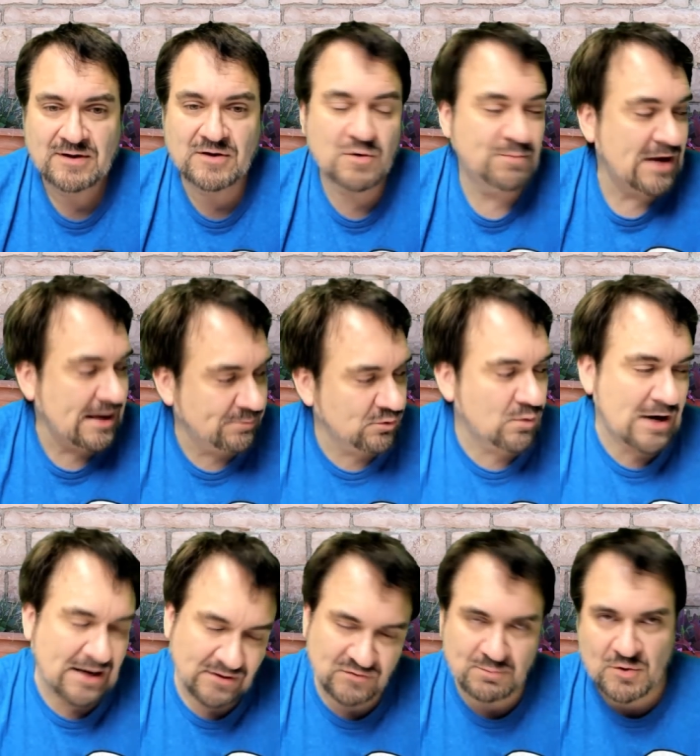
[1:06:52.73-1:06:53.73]
You know, paper
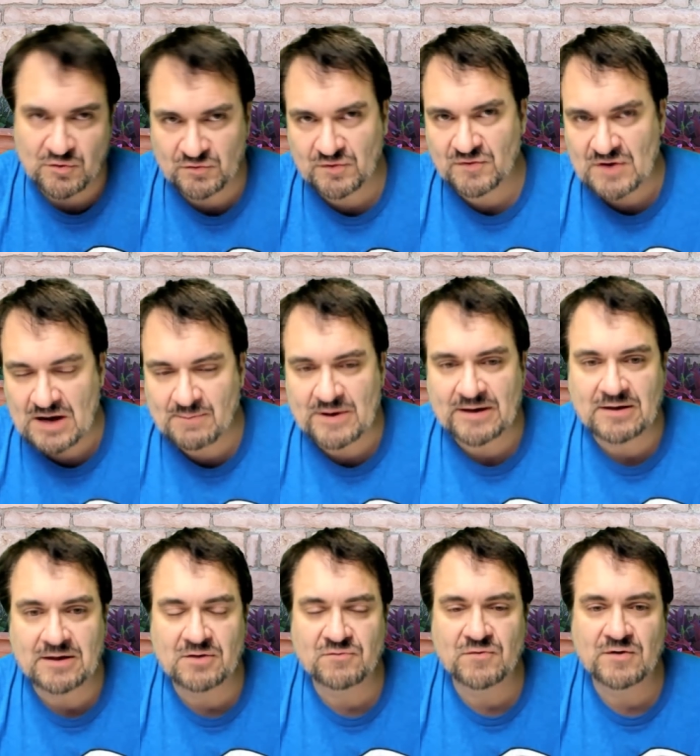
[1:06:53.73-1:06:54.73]
wise, most of the time I
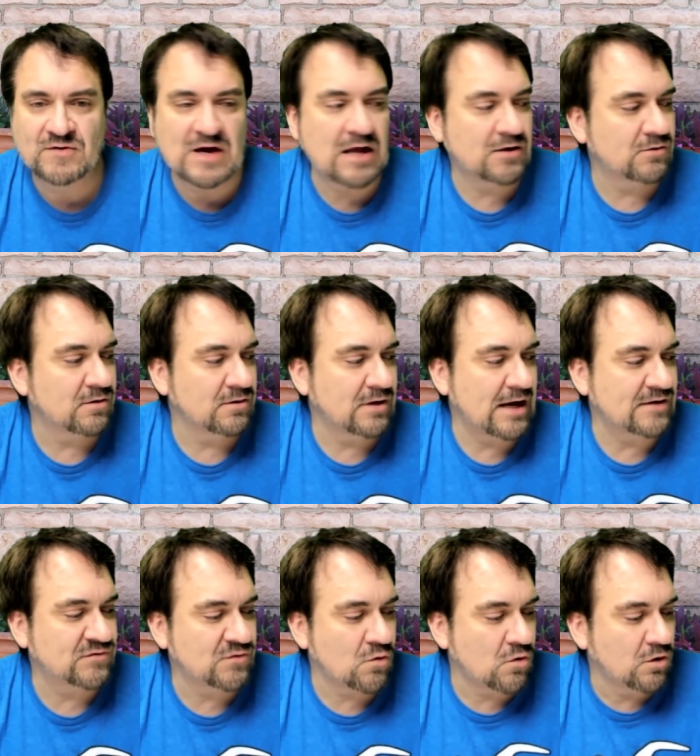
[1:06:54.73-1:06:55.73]
can get for a dollar or
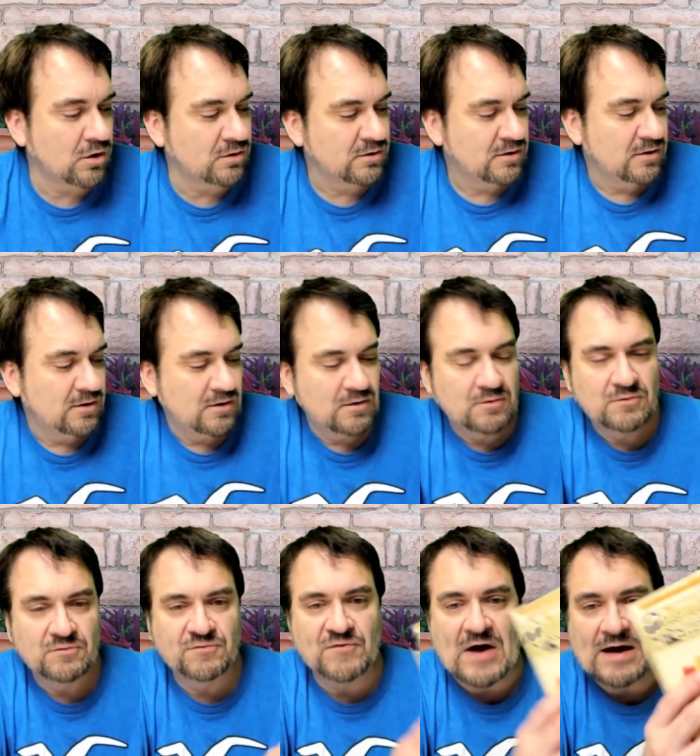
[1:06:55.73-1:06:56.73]
less, or
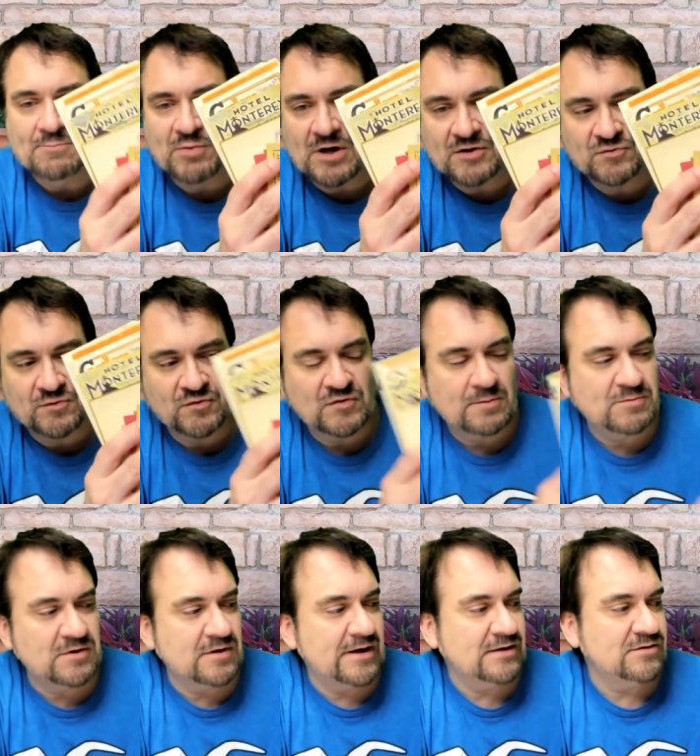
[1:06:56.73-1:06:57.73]
five bucks for
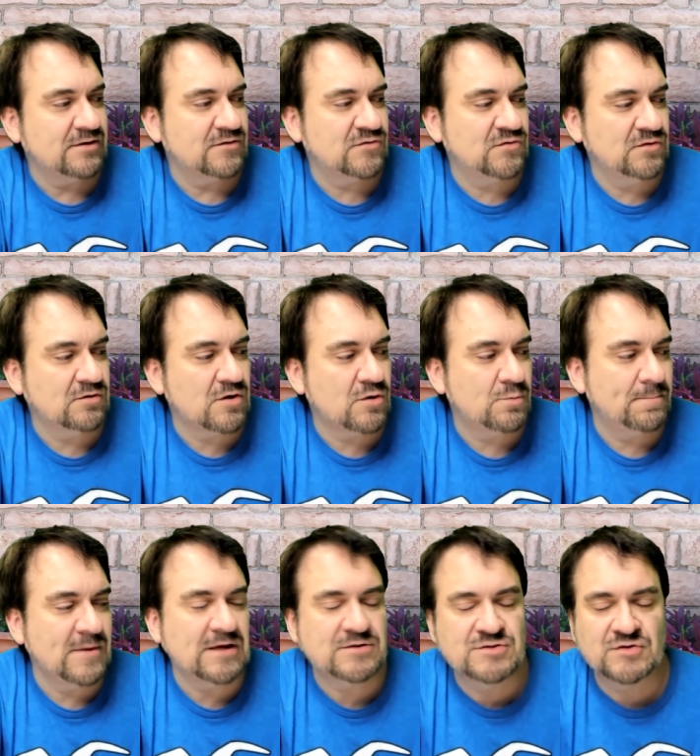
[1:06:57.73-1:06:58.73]
something like this. You know,
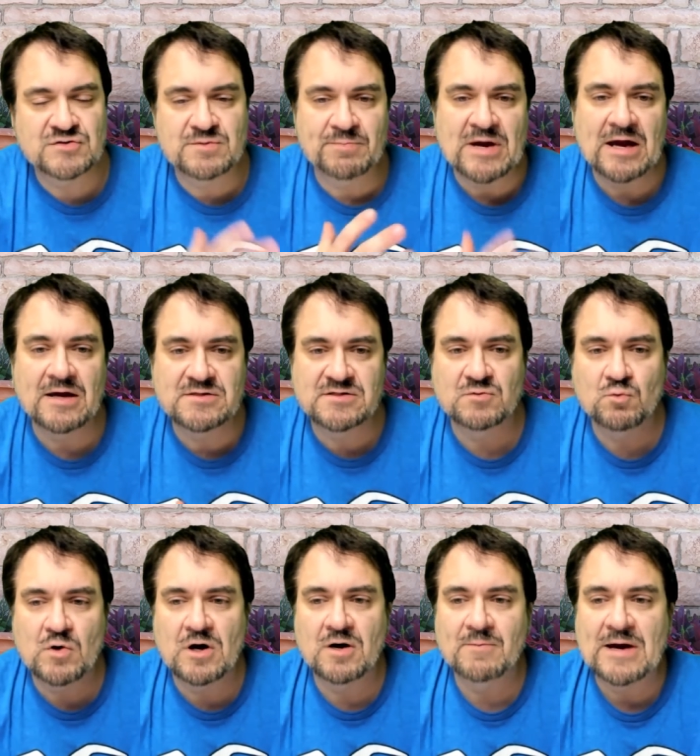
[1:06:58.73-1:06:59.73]
it just depends
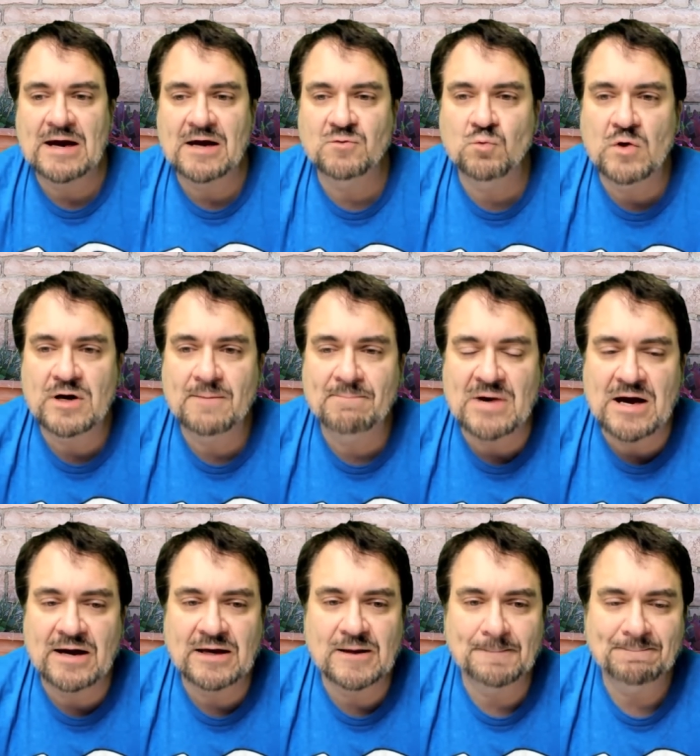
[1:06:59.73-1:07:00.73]
on where I'm at and what I'm
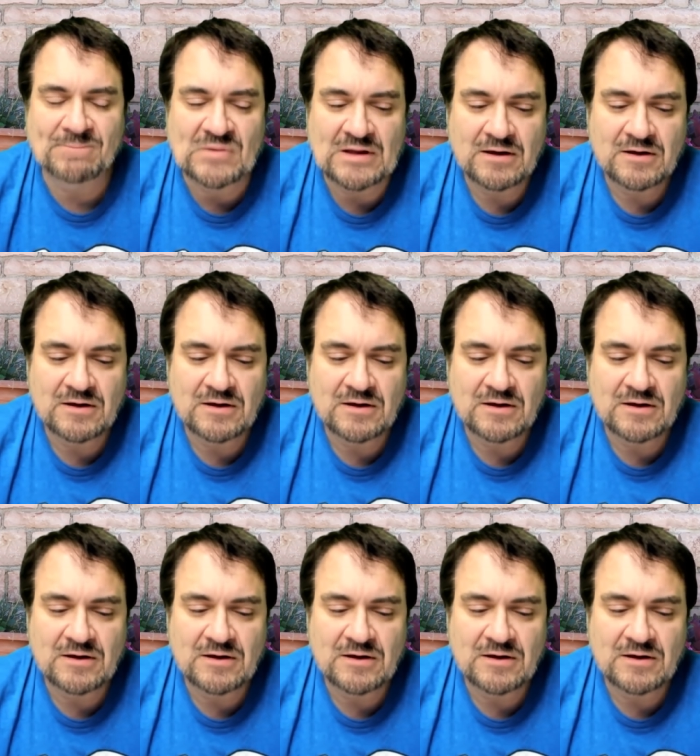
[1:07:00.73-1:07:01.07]
buying.